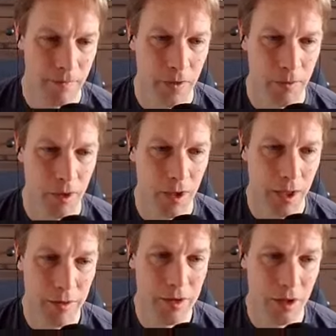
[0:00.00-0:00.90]
And we're
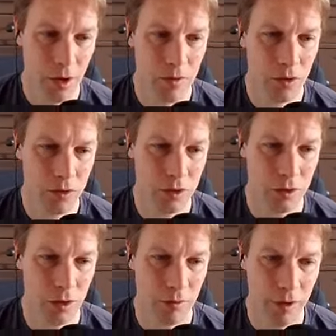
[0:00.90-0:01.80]
allowed to hold on
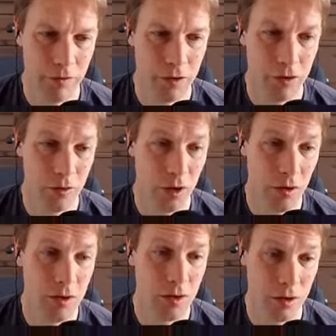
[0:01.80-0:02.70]
to a reference because we
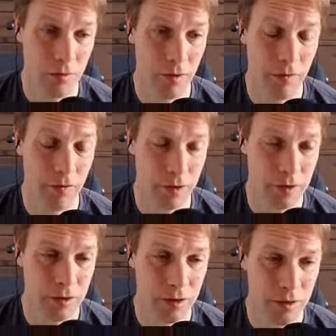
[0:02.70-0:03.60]
know the size of a
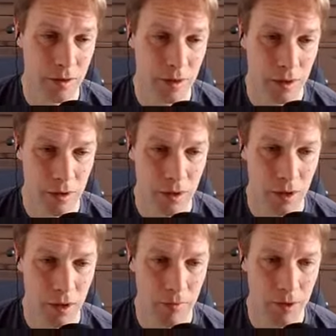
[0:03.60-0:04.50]
reference.
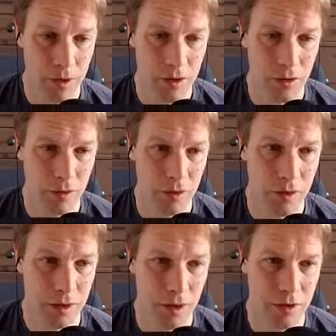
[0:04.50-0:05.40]
We just don't know
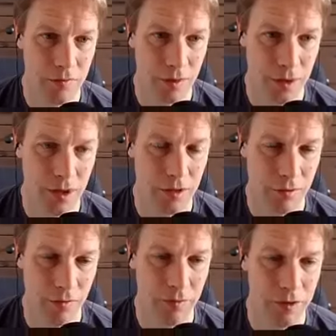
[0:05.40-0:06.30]
the size of the thing the
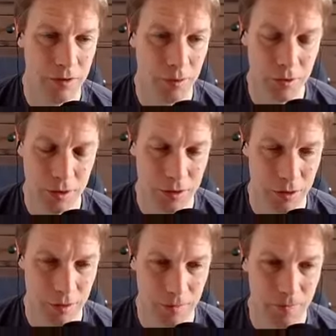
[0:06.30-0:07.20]
reference is pointing
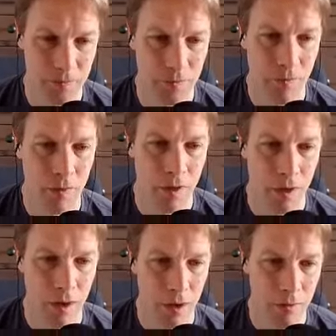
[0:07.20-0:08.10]
to,
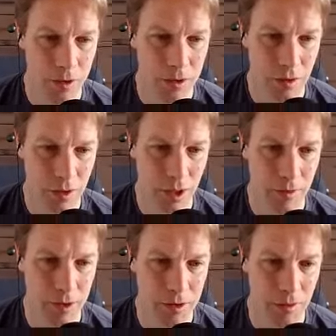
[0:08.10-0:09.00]
which is okay
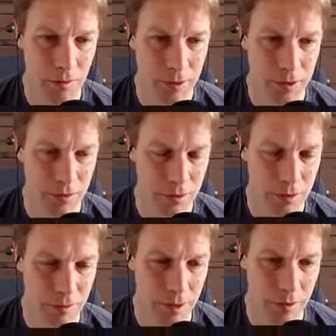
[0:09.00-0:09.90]
because that will be stored
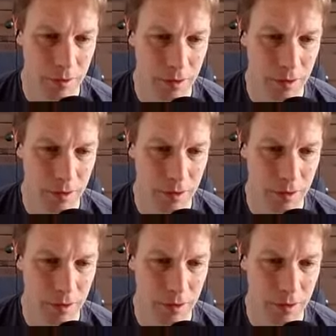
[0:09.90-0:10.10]
somewhere